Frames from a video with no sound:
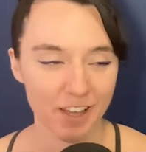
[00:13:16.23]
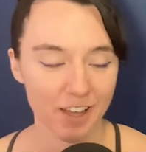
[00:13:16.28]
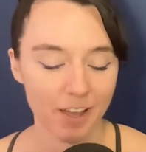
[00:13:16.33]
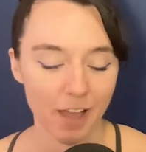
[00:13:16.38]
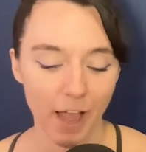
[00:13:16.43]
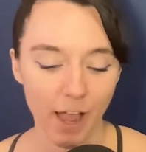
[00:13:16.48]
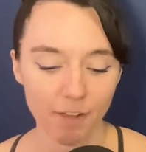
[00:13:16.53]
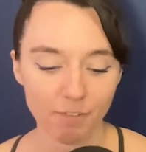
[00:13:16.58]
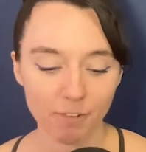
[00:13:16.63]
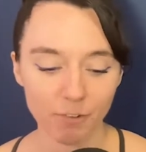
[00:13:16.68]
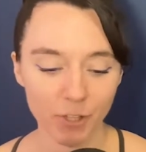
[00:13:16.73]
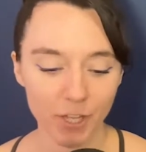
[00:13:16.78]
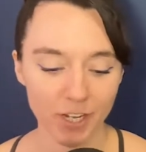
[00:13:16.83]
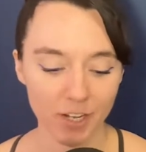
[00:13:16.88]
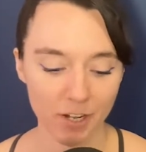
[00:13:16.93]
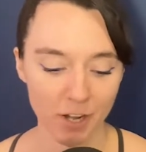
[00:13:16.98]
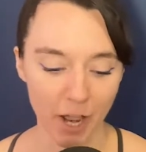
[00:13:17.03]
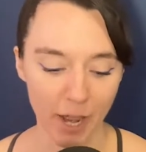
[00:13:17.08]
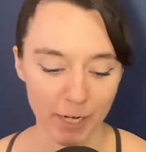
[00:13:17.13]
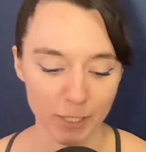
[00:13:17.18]
I feel like
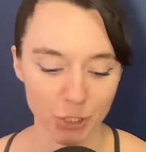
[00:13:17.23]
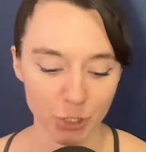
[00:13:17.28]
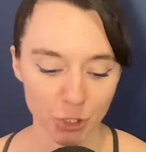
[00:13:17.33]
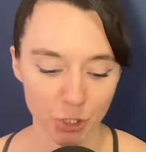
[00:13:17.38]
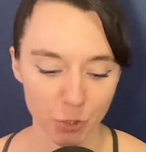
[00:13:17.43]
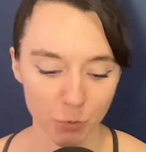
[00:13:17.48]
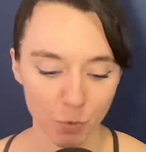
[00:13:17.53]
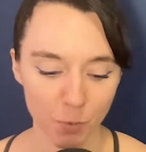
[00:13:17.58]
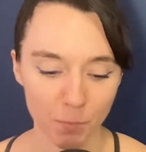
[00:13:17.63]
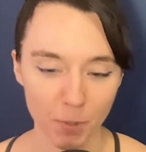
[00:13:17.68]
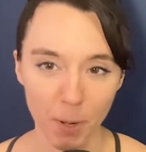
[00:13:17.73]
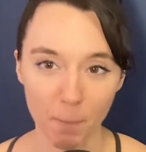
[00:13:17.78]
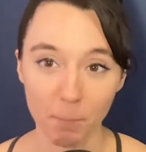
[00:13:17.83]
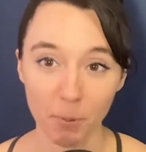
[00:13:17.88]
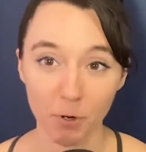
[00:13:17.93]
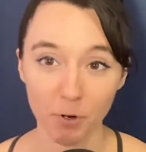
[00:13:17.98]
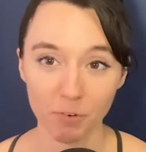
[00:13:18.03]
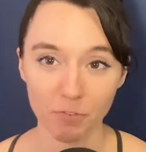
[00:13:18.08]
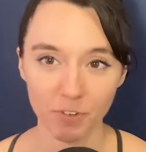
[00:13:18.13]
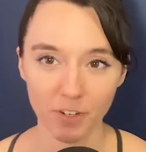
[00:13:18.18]
Nigel would be a
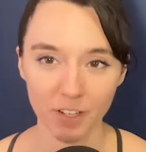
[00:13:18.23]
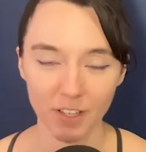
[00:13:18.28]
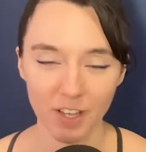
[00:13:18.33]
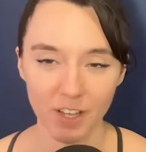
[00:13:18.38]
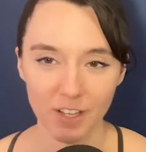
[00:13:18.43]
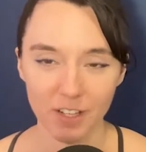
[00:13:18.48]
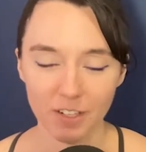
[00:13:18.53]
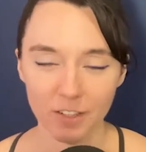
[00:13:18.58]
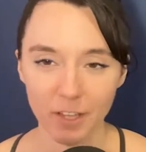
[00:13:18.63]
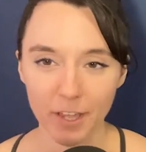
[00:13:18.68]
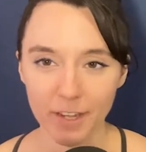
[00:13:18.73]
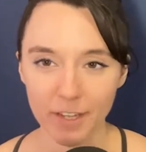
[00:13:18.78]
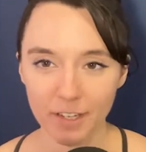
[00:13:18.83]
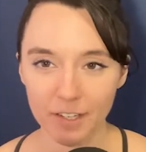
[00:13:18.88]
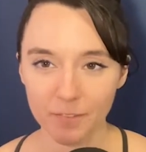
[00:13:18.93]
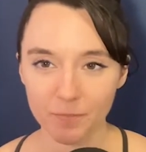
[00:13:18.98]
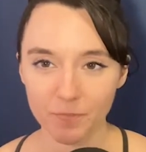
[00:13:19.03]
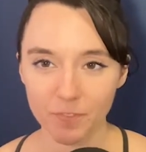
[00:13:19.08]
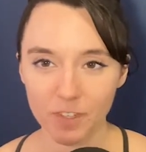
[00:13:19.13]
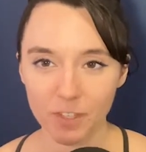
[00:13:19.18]
perfect,
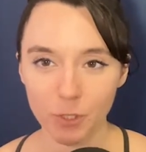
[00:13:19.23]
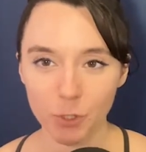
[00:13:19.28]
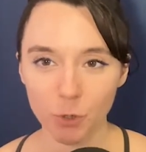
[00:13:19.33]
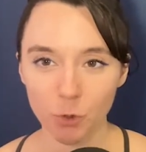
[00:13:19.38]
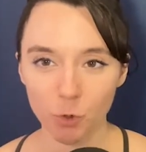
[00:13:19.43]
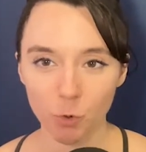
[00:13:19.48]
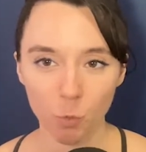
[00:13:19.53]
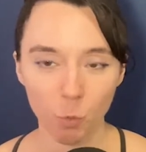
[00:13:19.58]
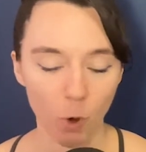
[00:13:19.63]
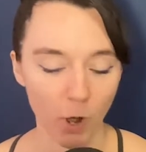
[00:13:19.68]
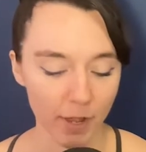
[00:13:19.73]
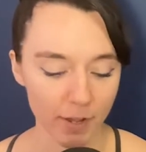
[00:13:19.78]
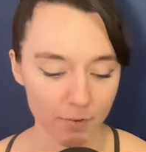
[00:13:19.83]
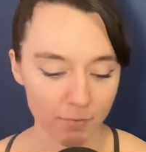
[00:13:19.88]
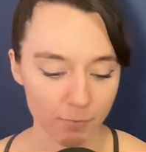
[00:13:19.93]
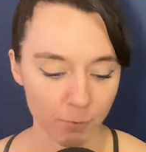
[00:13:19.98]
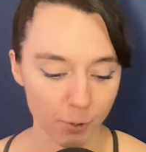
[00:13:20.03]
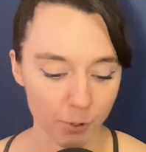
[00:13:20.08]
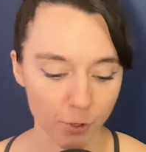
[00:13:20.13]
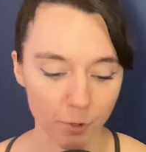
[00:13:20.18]
like, your
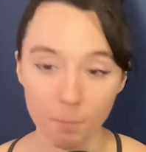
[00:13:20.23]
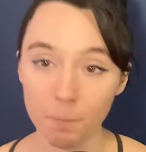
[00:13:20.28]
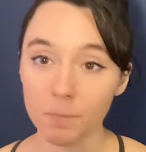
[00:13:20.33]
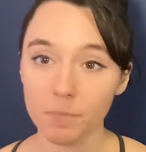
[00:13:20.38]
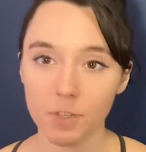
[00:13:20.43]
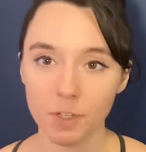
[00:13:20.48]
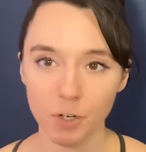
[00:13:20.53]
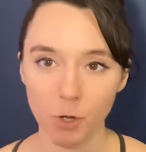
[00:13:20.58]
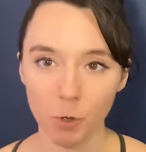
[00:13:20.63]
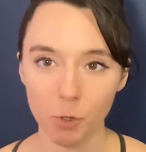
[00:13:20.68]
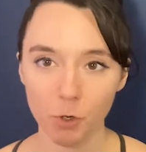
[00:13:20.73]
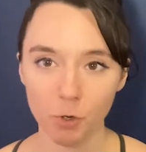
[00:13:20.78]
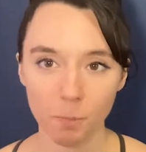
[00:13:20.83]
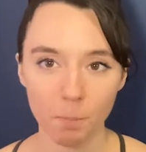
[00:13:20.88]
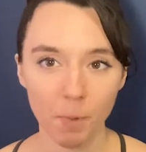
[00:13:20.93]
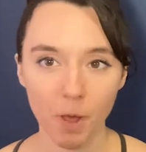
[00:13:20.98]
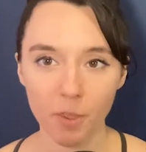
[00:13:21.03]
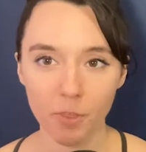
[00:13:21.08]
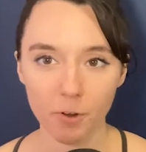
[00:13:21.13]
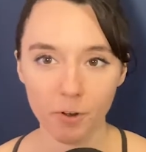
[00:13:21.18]
wife or your, you know, your
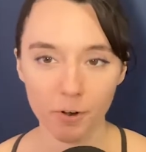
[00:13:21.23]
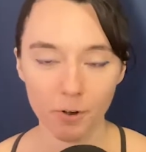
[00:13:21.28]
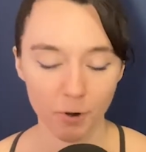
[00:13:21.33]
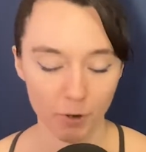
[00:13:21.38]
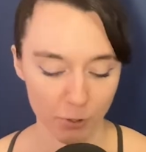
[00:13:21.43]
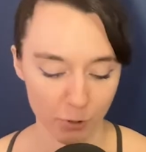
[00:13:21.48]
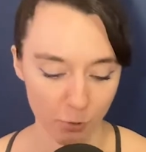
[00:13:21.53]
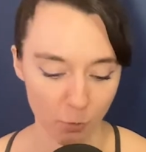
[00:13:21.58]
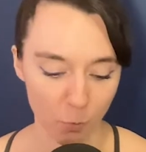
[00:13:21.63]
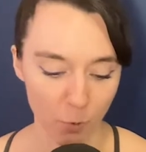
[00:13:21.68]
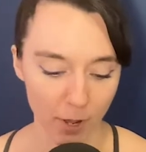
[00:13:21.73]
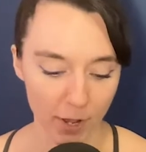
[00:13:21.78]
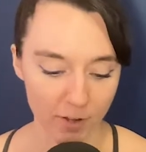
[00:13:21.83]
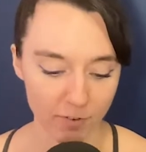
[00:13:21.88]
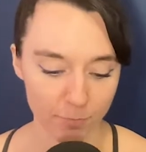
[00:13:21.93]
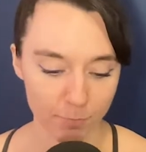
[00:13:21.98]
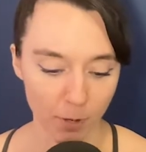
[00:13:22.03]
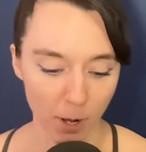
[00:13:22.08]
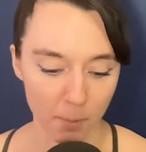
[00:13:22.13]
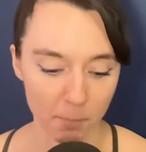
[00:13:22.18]
mother or your
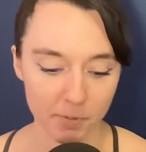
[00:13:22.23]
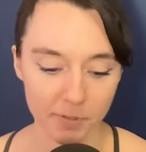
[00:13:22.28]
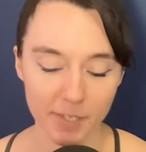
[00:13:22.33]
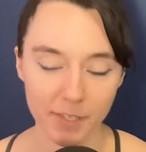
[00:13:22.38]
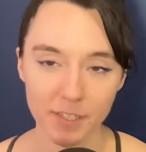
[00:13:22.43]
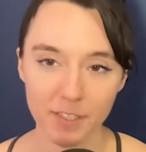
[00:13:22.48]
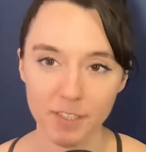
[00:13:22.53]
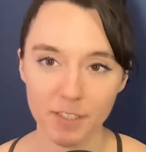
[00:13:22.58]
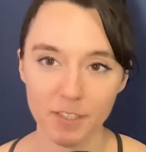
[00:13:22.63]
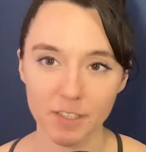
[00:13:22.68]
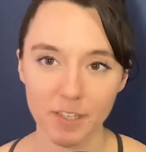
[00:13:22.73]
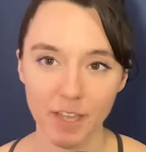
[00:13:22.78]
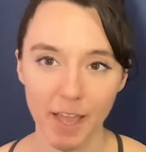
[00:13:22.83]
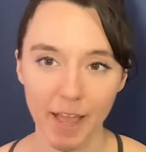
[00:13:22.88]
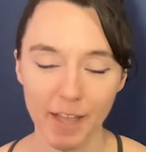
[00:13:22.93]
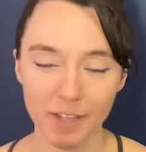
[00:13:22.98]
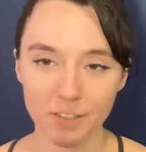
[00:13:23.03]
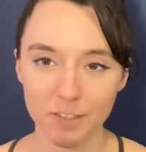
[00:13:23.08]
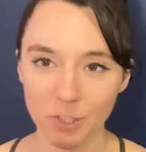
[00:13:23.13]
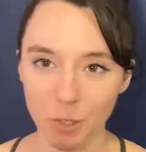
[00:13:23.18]
wife probably
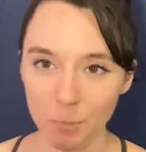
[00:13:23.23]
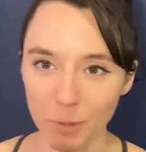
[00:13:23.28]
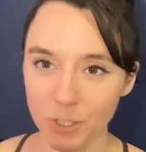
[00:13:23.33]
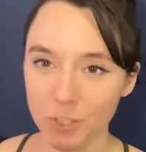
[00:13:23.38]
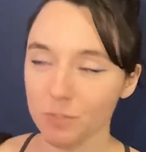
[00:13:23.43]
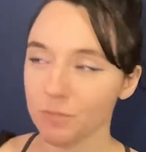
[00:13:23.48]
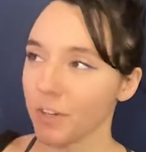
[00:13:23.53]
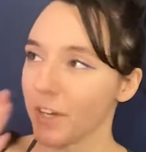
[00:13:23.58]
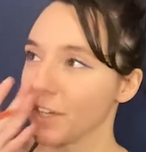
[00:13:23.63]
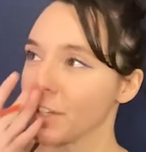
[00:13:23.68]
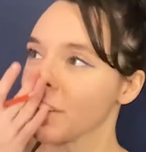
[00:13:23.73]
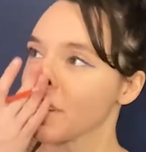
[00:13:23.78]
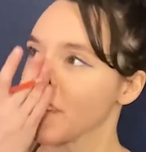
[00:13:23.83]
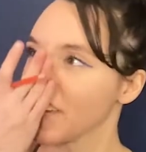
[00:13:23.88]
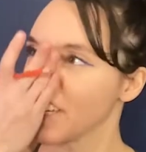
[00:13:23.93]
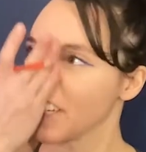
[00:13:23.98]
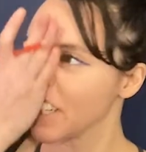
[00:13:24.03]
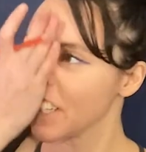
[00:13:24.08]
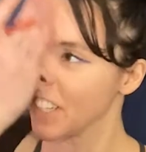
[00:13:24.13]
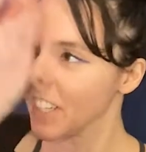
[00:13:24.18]
had so much fun.
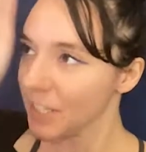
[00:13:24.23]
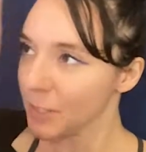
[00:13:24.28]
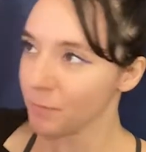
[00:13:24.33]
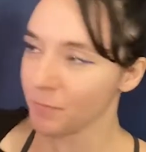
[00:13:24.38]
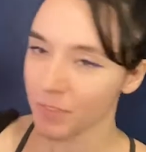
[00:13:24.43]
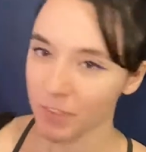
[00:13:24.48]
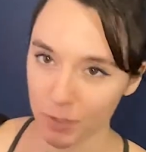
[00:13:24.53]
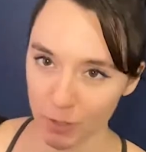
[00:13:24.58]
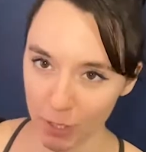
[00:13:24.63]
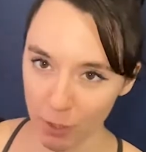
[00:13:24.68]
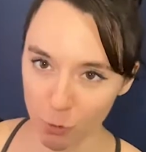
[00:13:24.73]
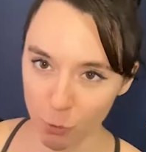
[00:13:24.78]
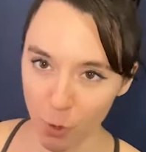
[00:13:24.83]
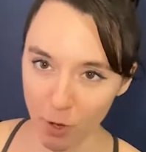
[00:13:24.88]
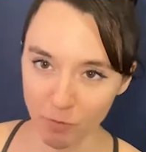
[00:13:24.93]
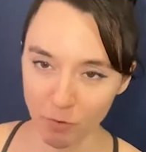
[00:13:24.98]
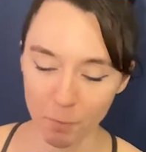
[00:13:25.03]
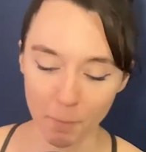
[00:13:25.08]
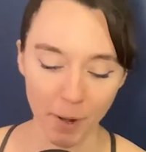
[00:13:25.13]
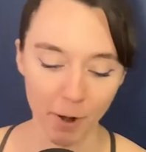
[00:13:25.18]
Like
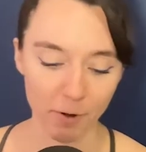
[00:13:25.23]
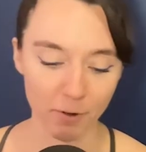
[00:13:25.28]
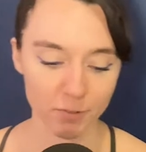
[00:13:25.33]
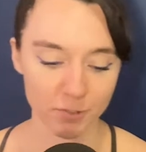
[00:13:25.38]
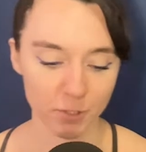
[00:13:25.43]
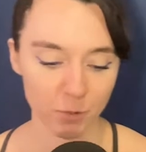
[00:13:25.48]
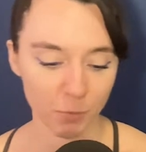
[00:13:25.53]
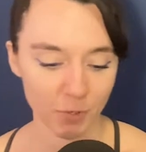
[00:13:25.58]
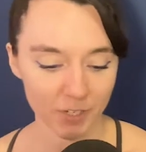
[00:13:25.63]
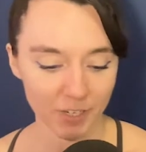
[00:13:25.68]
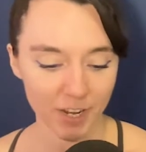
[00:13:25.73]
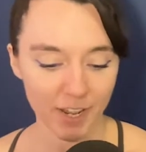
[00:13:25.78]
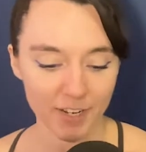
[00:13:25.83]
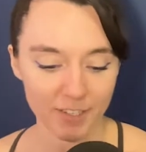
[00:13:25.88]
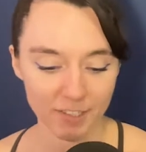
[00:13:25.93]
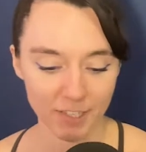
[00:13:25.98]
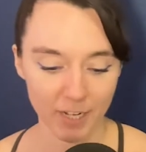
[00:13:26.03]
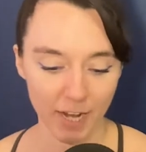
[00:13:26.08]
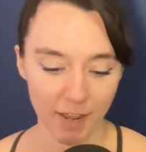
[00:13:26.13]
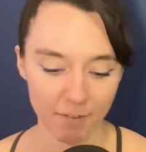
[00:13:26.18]
whoever marries you one day
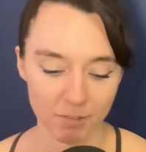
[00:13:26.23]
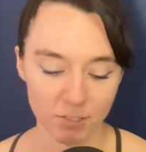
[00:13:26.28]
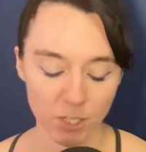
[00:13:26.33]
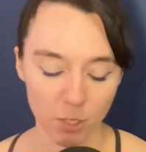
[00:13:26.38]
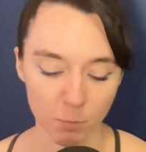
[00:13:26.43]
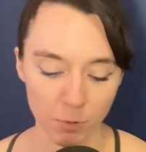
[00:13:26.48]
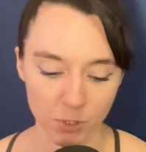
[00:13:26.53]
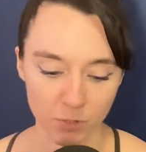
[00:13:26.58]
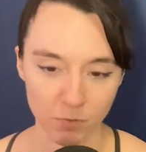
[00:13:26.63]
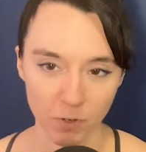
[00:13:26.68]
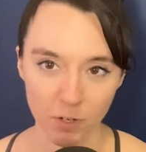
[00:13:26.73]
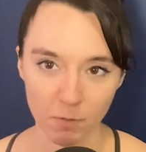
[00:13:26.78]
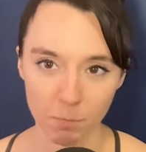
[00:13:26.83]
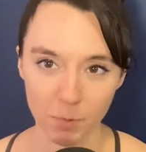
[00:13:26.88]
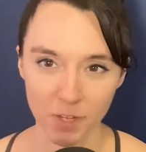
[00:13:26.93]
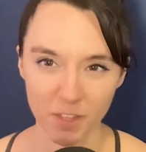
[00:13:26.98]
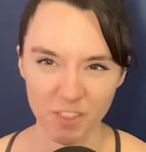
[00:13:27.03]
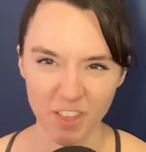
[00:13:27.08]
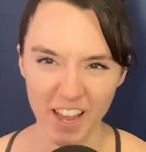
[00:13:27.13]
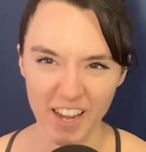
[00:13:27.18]
is going to have so much fun
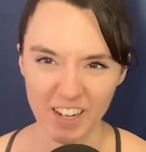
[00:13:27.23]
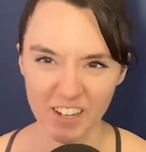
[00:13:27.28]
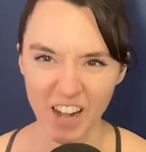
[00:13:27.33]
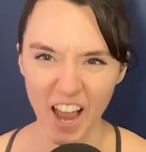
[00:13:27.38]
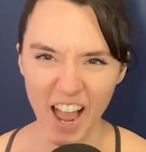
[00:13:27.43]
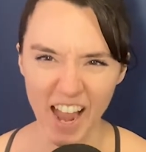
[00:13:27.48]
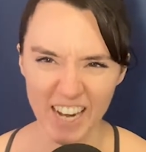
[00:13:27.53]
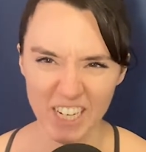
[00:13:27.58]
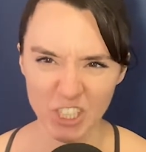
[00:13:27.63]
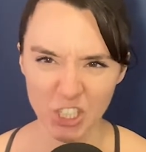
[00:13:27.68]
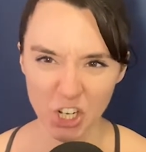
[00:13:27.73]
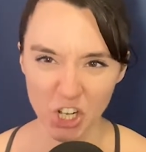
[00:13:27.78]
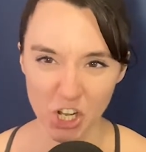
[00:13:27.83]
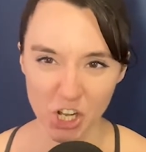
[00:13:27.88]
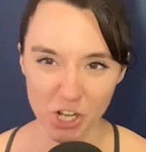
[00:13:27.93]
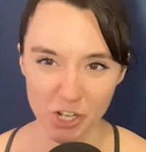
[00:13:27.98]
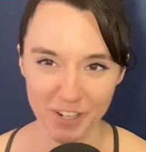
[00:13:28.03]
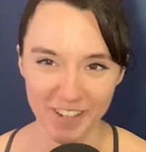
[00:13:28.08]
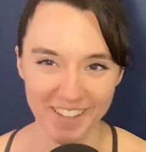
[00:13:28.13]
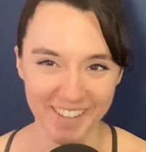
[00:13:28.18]
being like, Nigel.